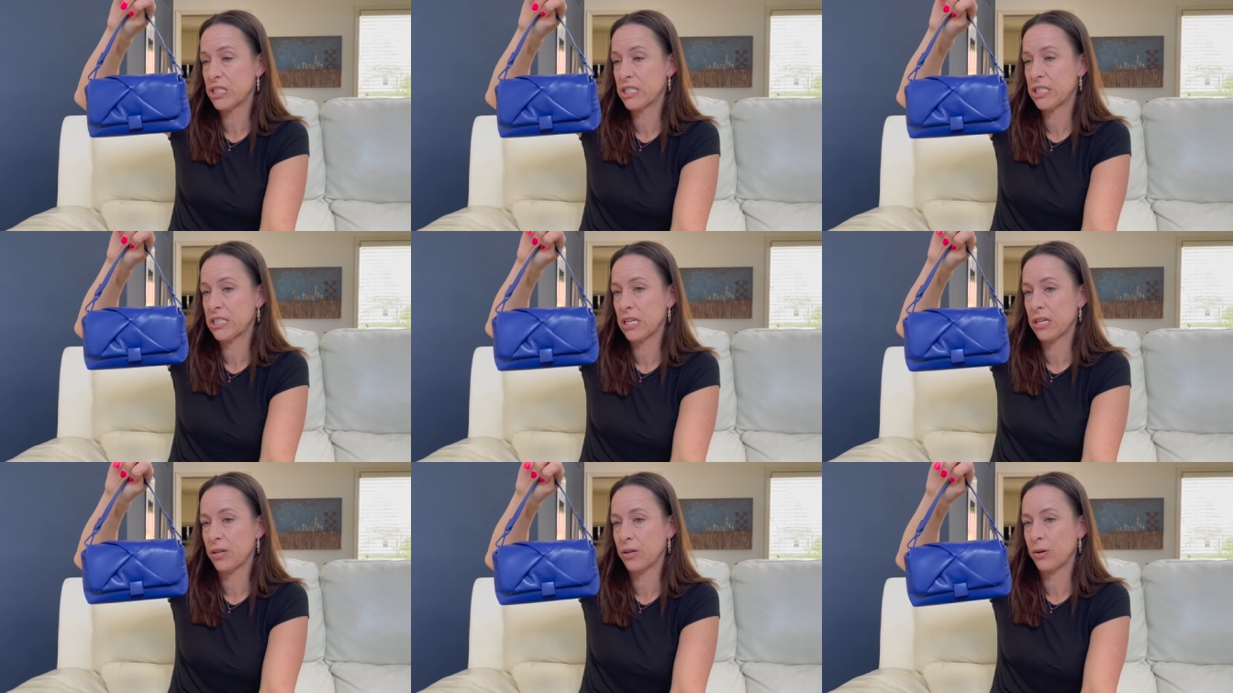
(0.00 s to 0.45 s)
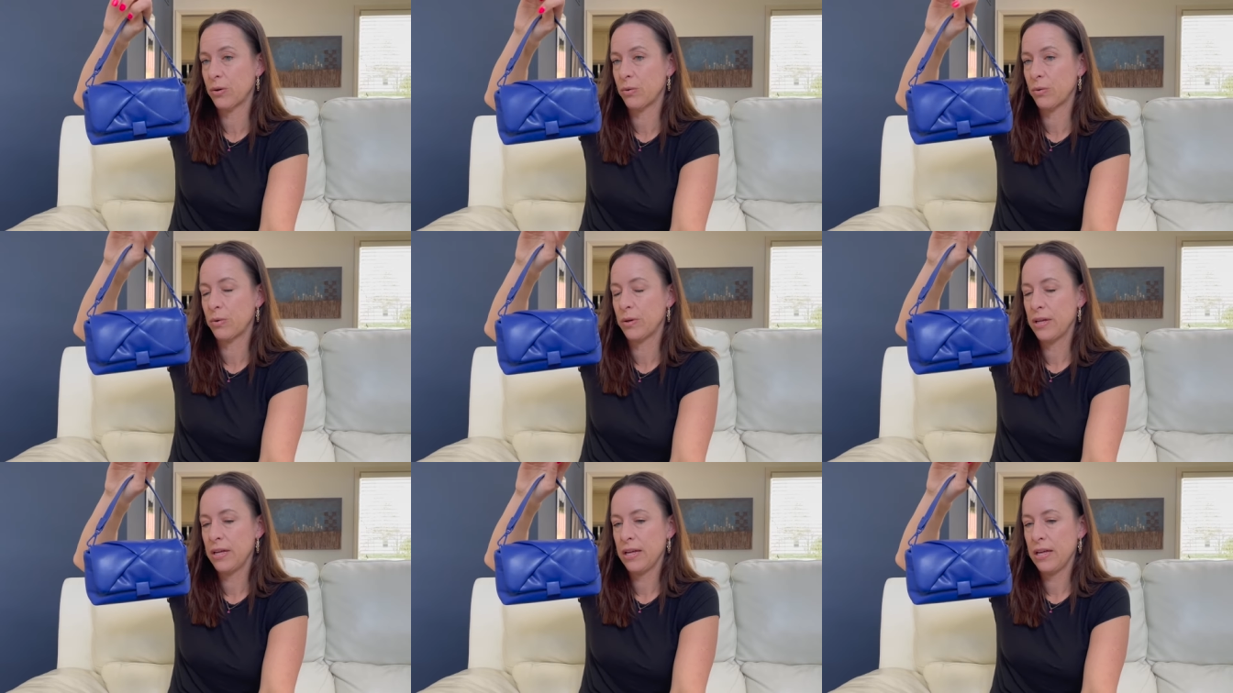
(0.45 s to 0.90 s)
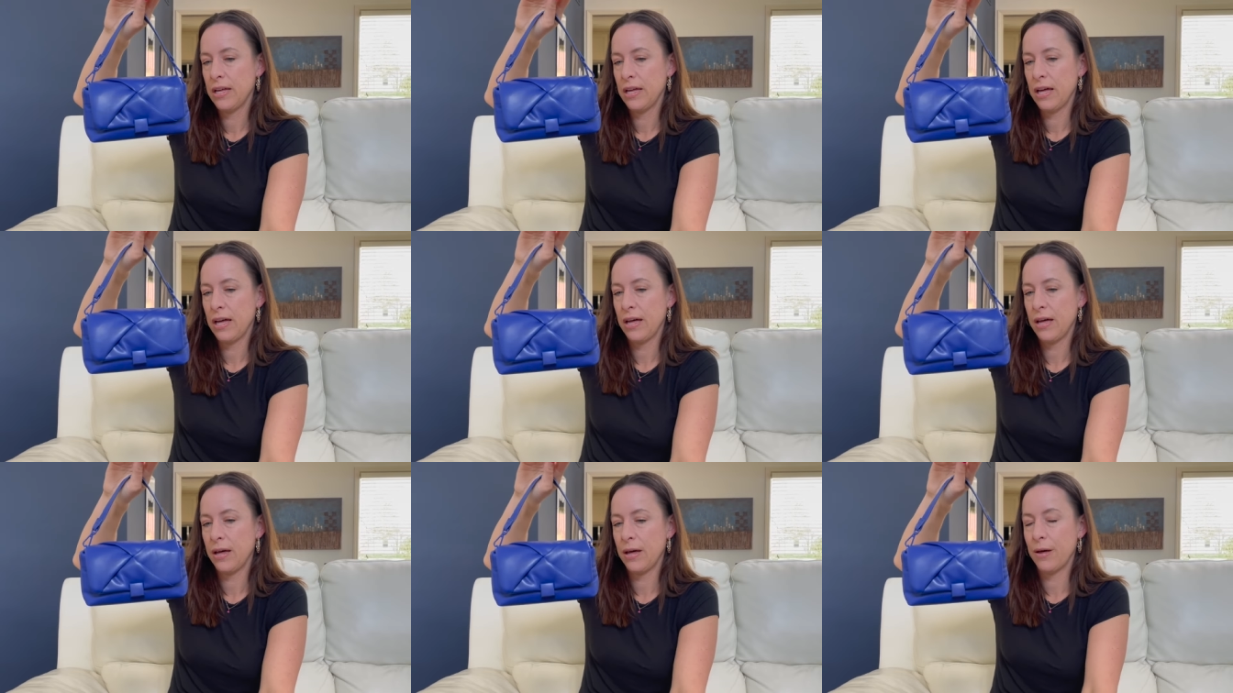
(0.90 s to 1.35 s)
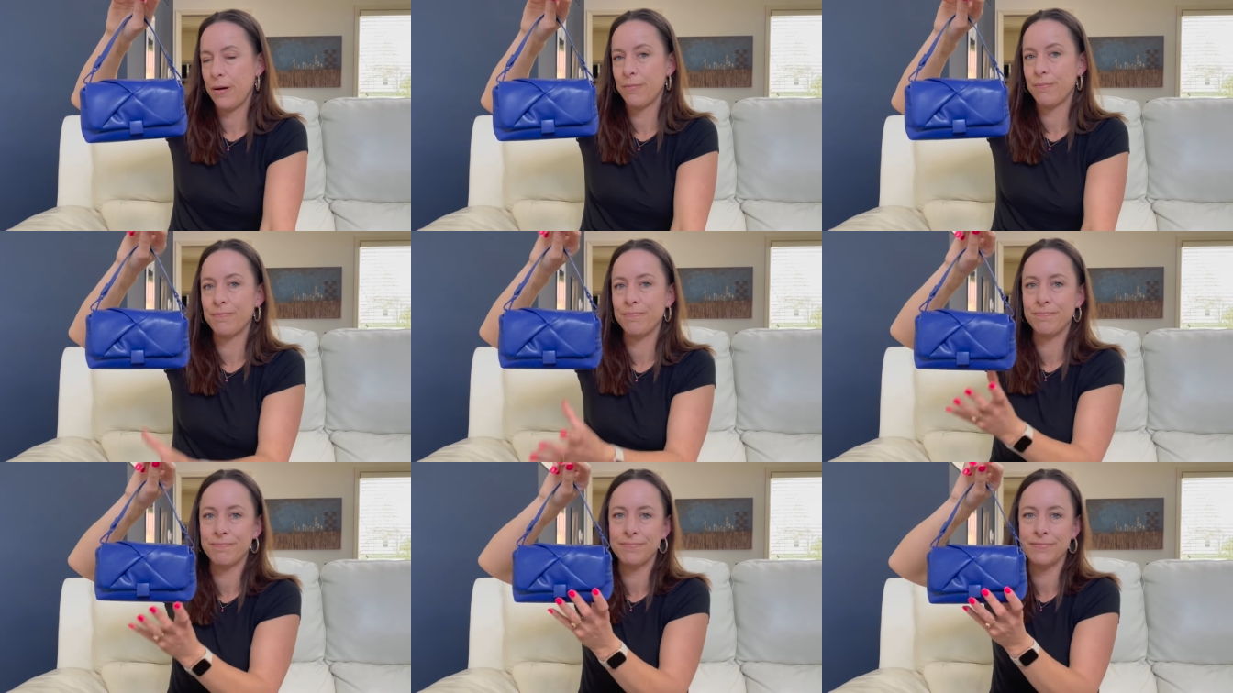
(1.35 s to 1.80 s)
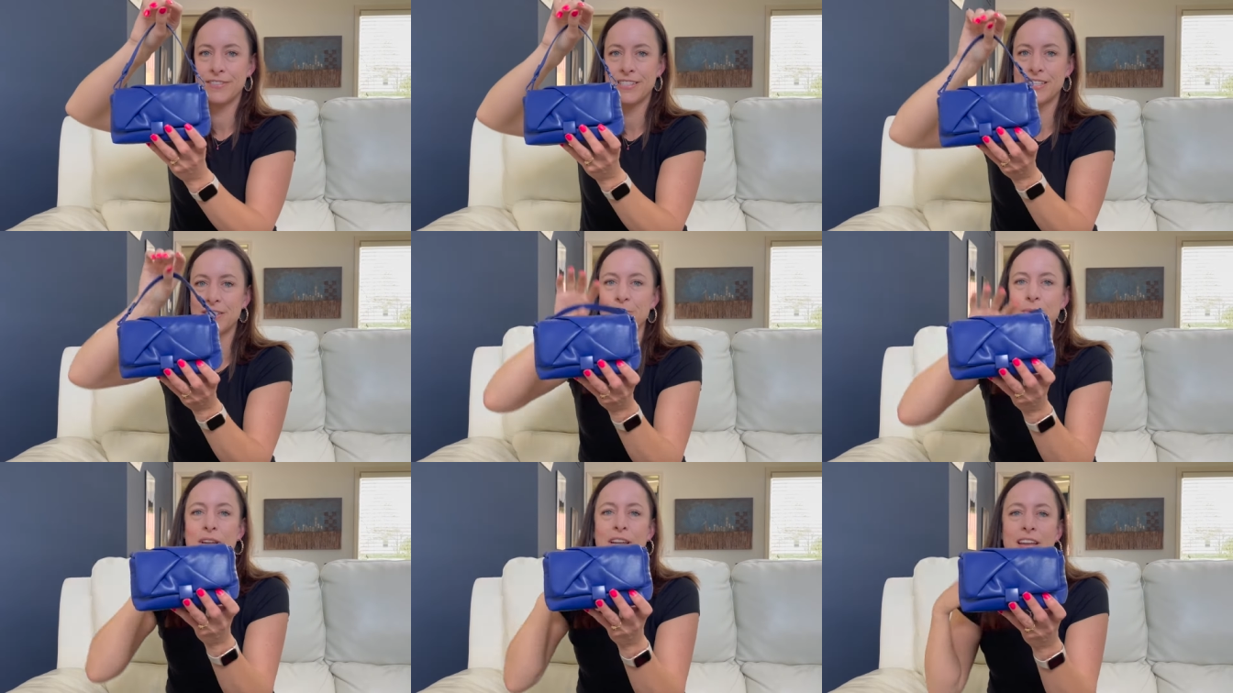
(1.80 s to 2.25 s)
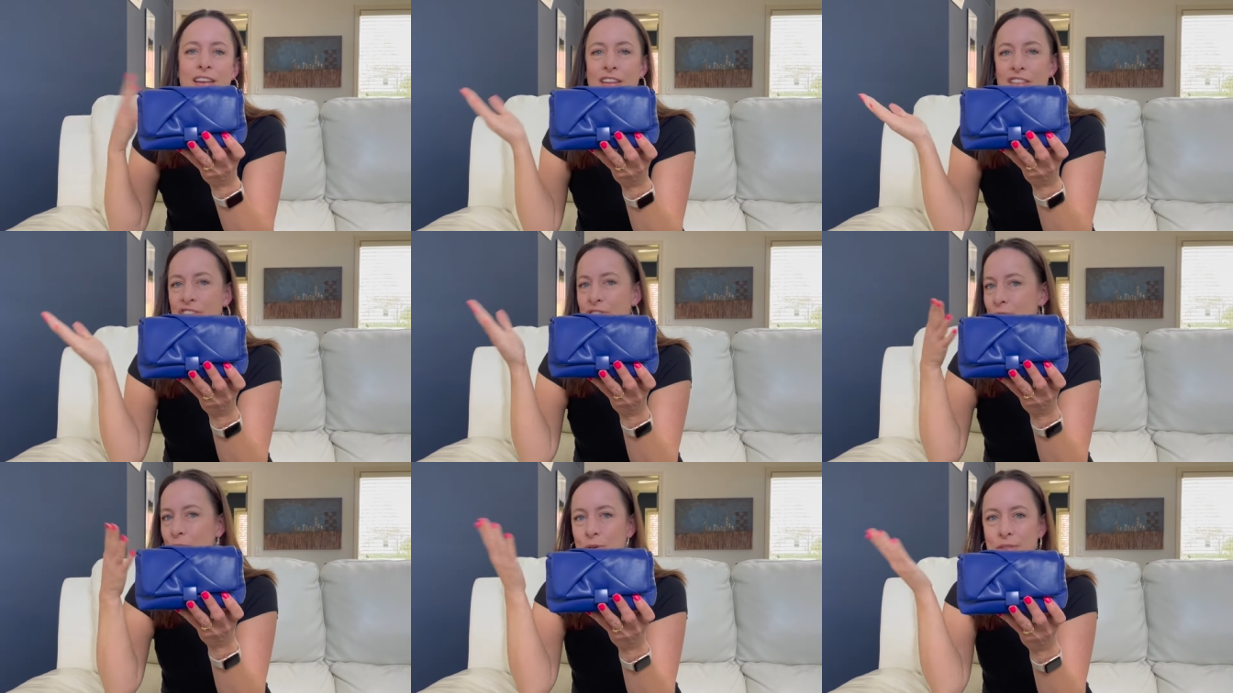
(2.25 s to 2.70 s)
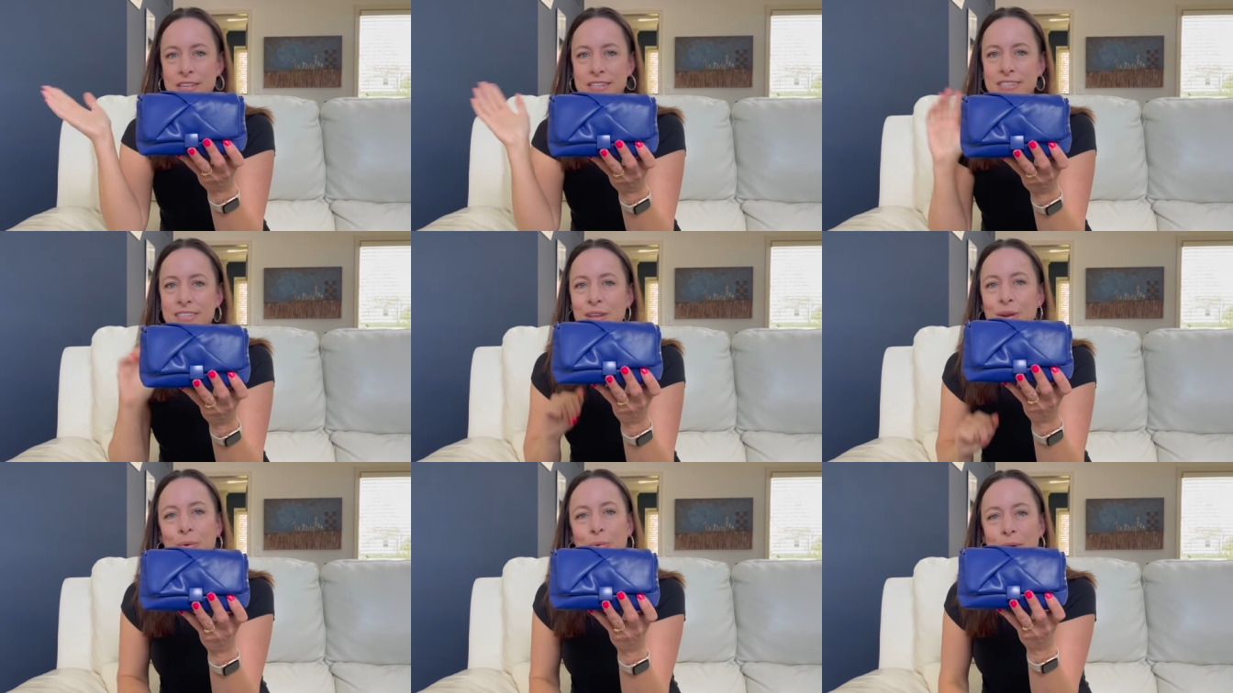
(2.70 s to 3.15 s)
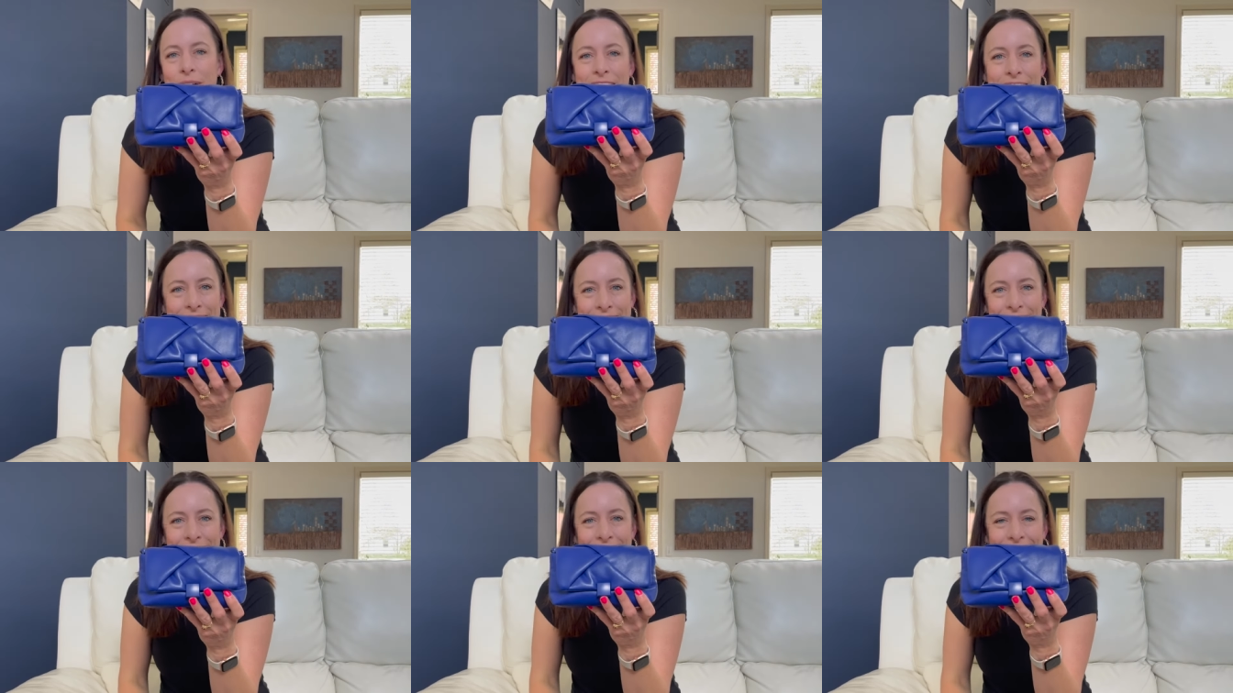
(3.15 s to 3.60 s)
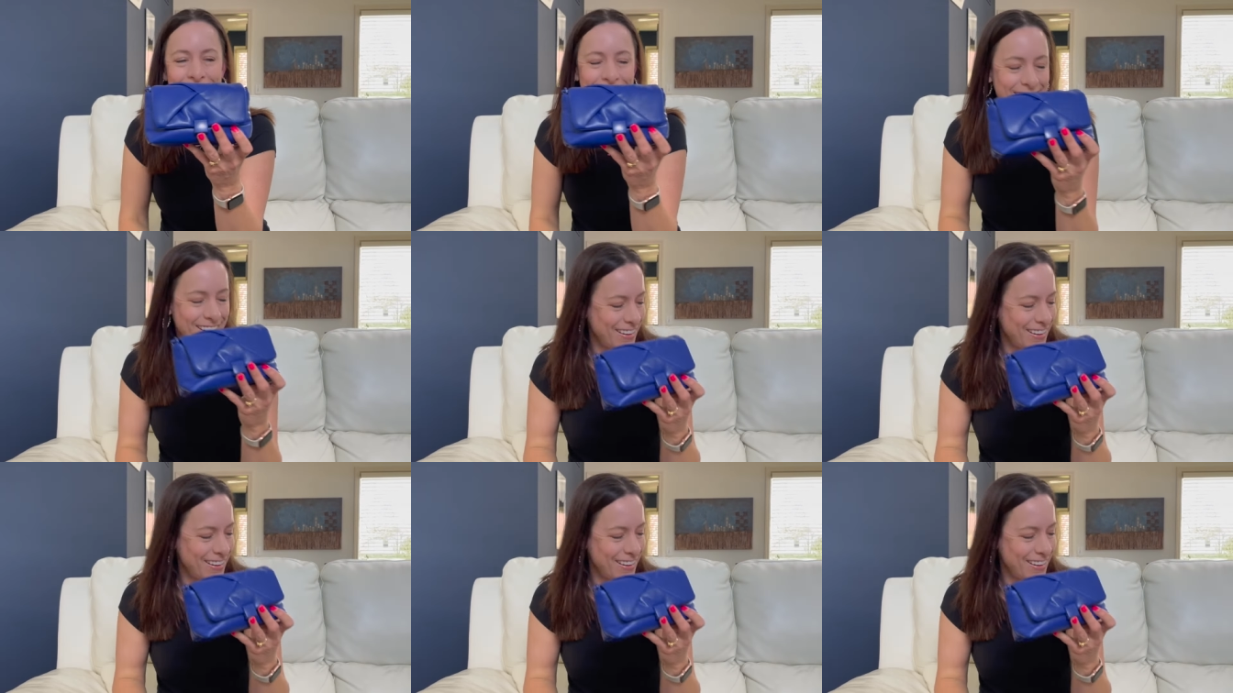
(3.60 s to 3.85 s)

So um, just wanted to throw this little one in there.